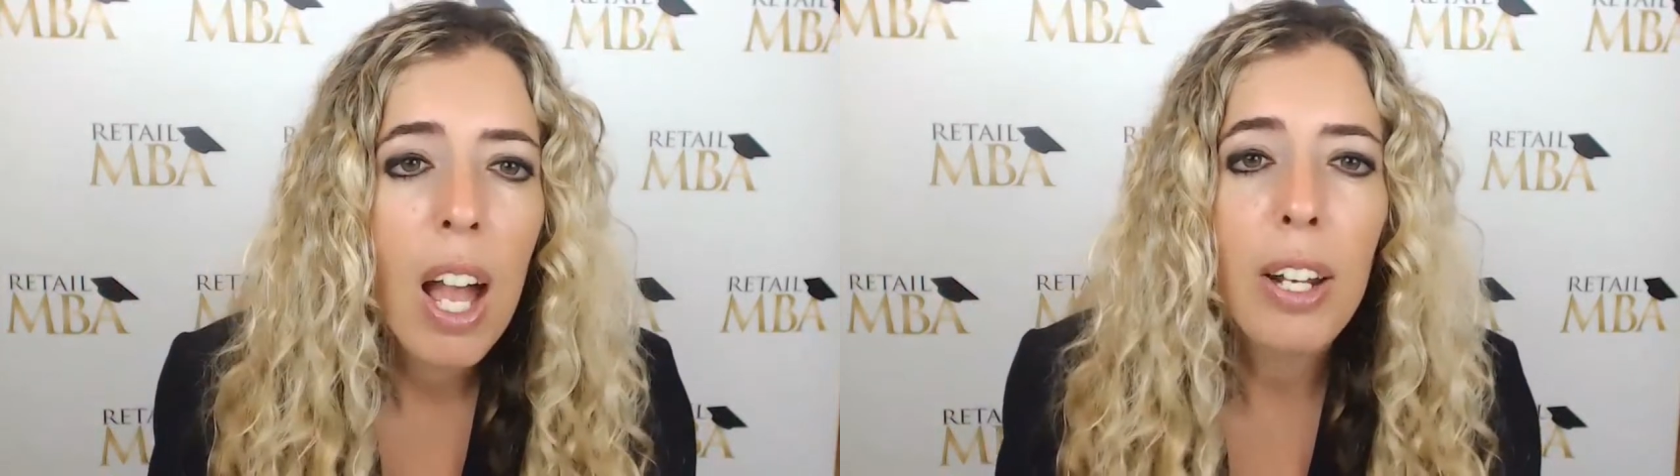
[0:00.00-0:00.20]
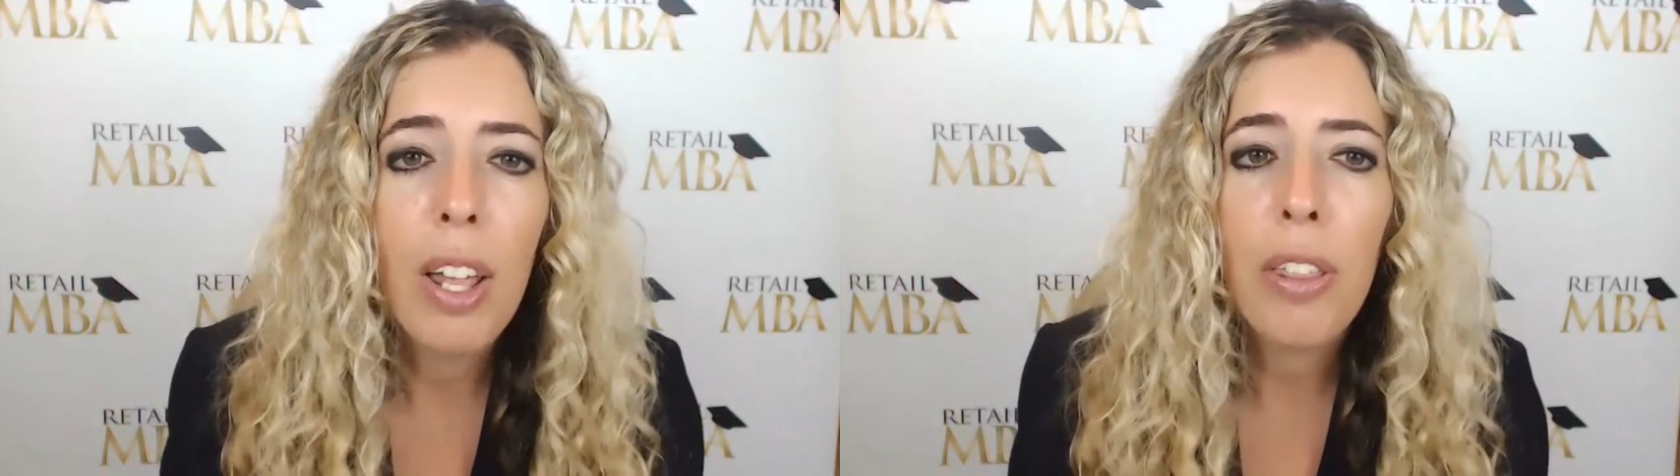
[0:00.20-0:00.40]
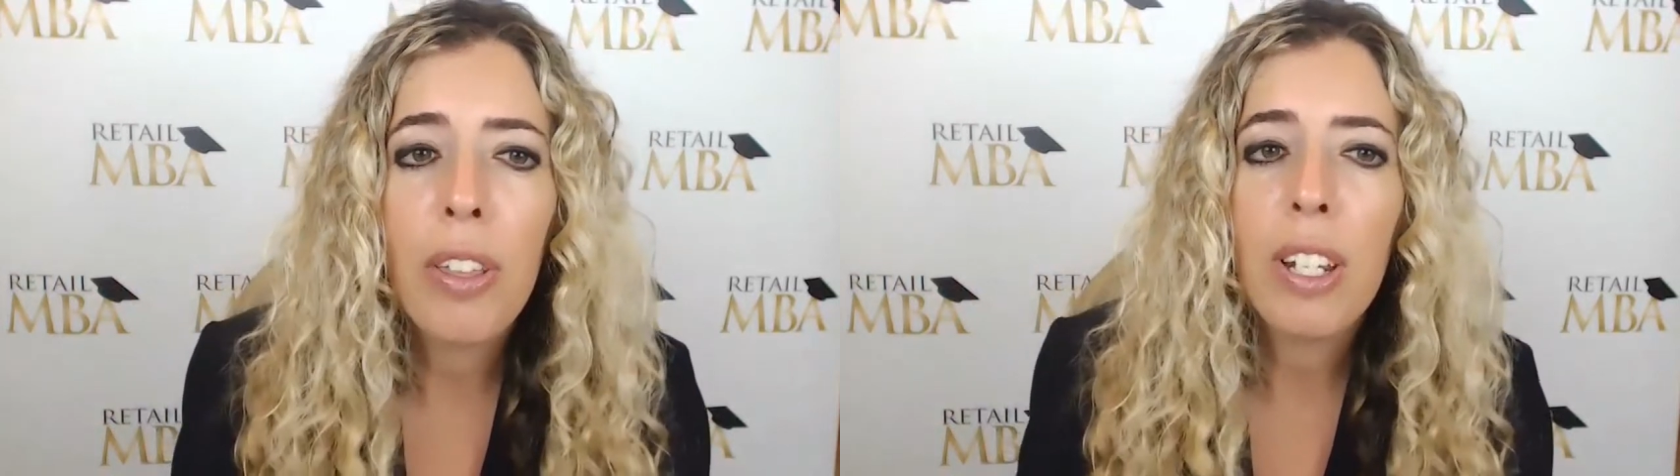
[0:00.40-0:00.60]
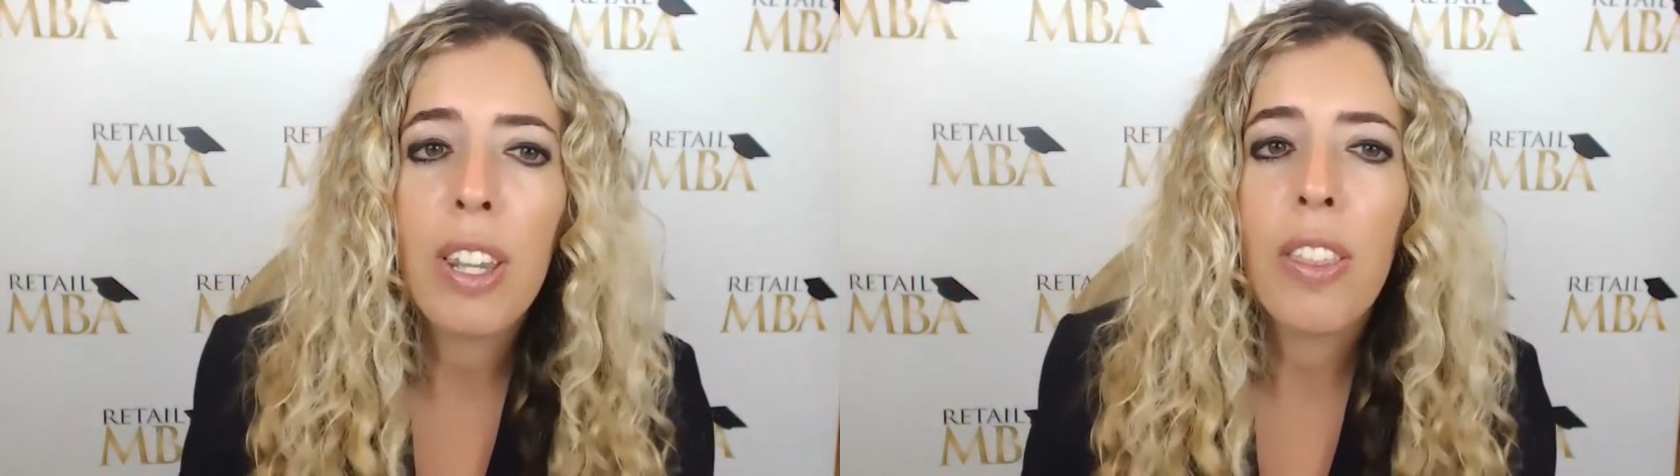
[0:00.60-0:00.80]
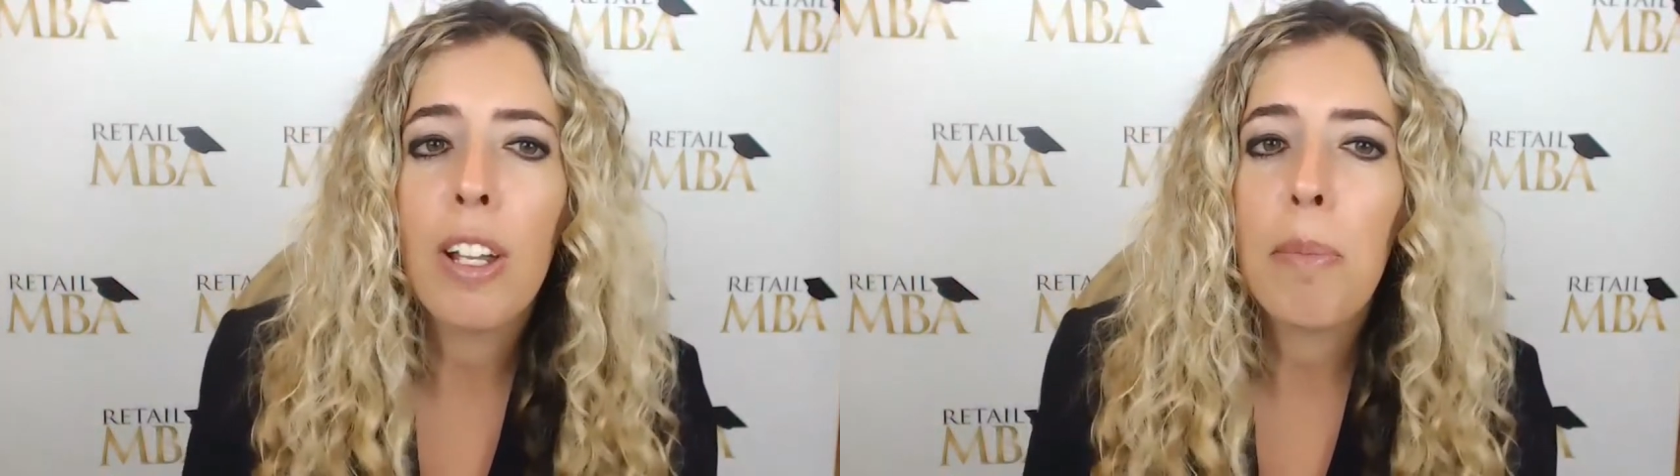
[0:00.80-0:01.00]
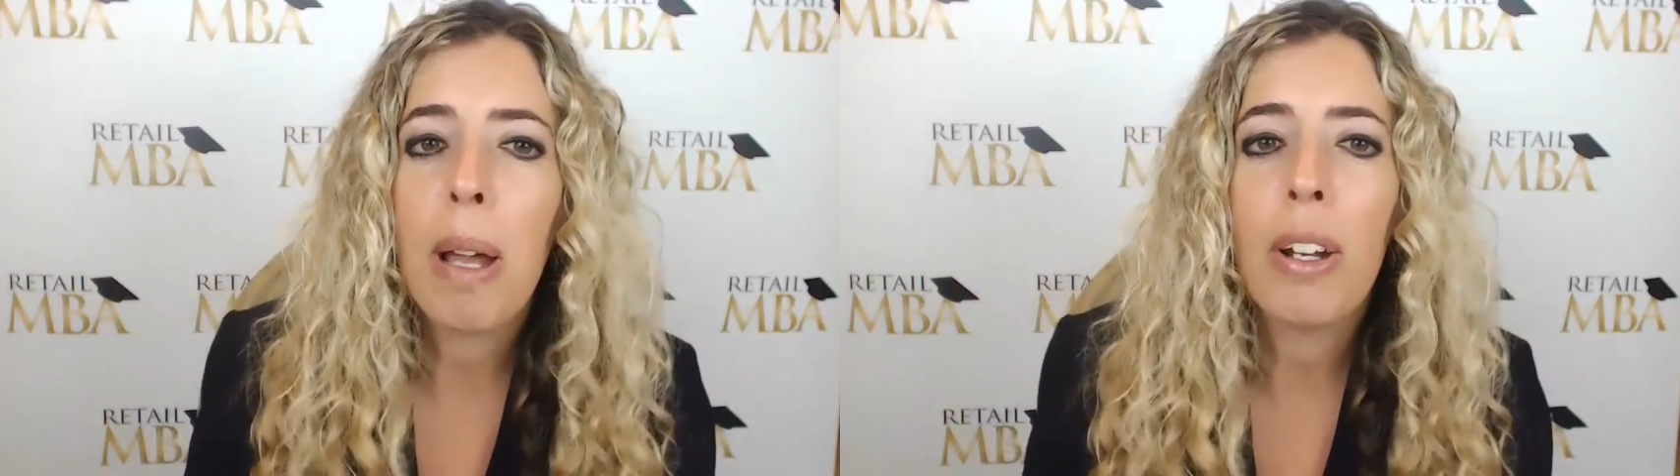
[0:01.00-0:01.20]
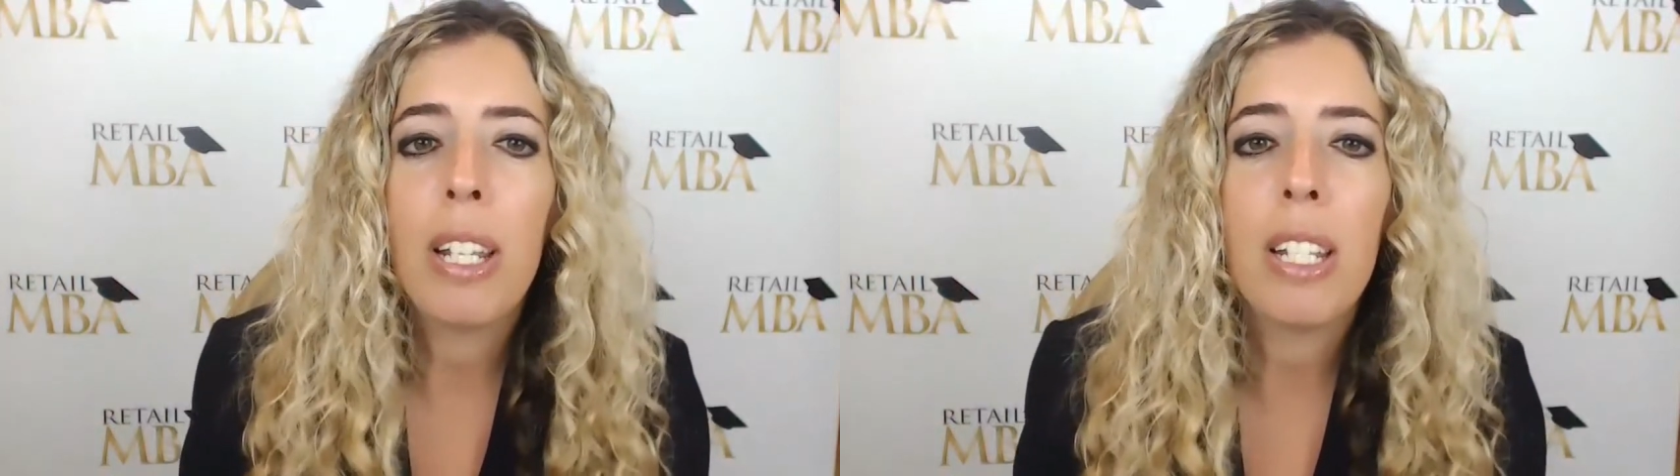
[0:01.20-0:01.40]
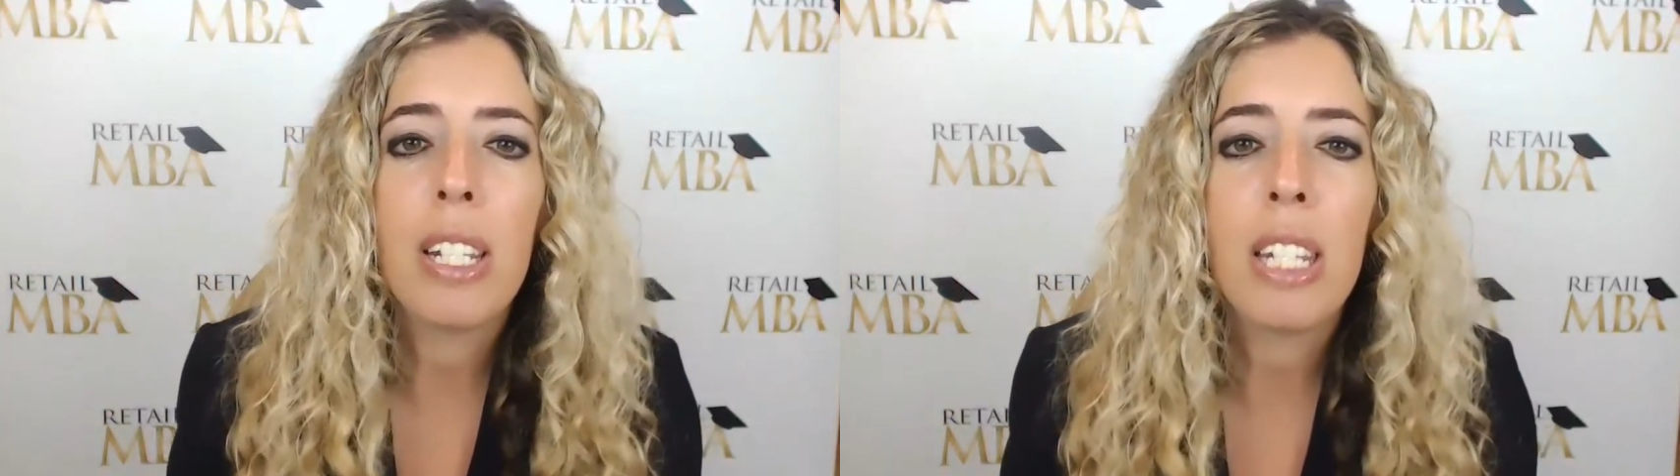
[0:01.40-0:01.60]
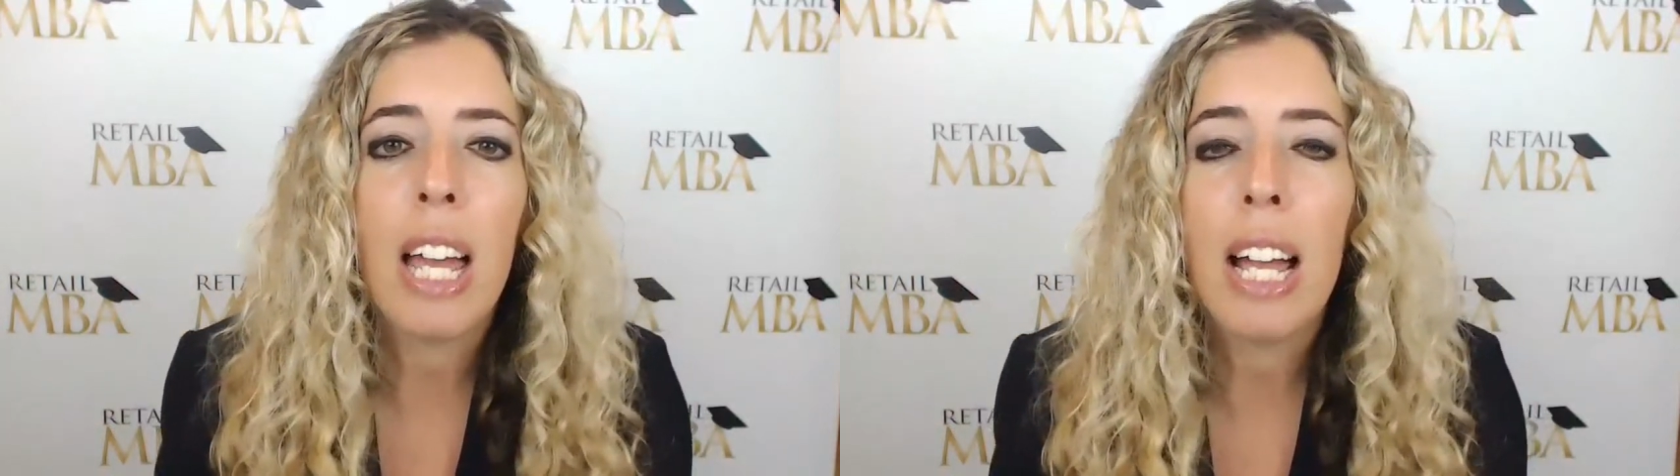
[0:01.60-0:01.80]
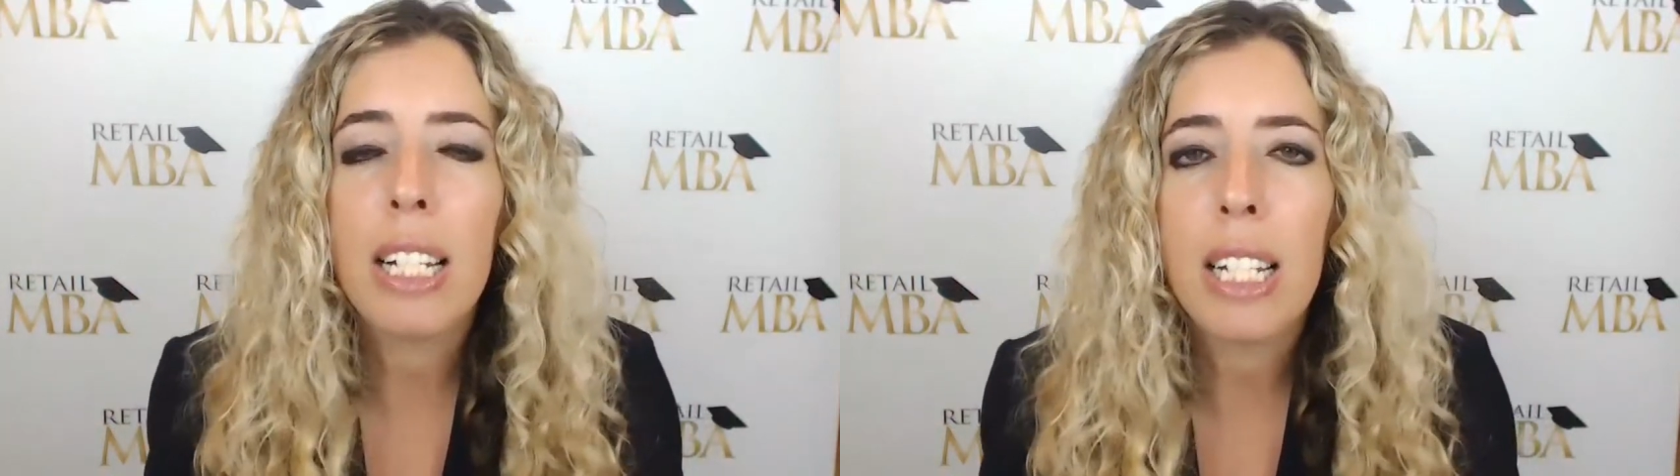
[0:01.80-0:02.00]
Another thing to think about is
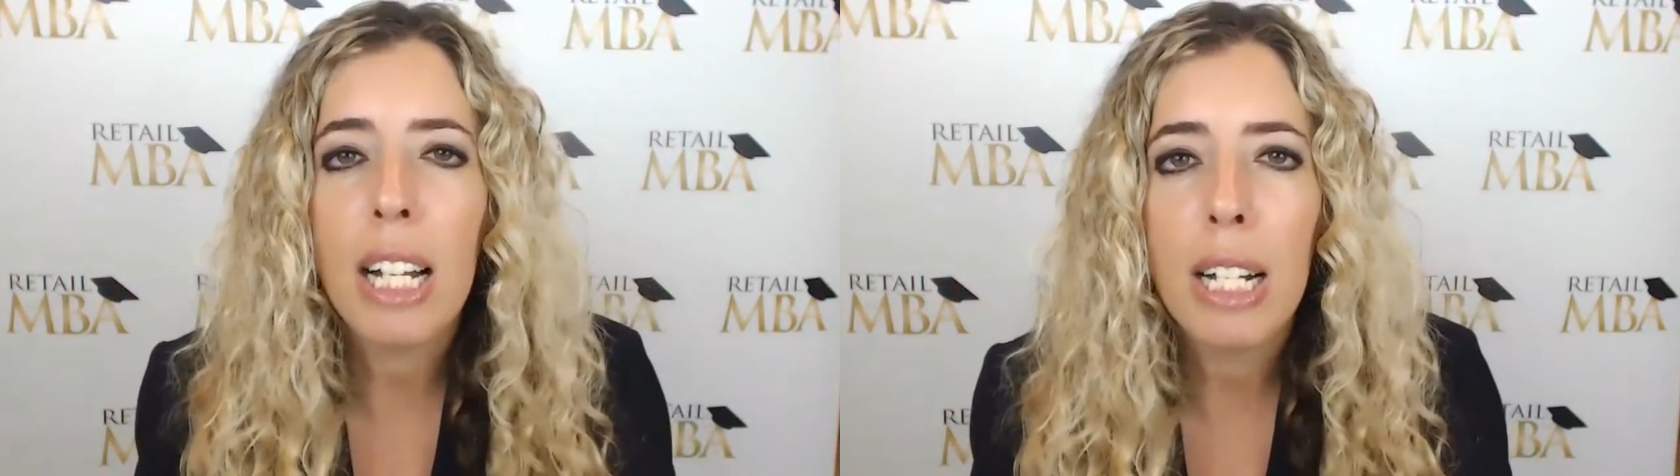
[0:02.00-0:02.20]
that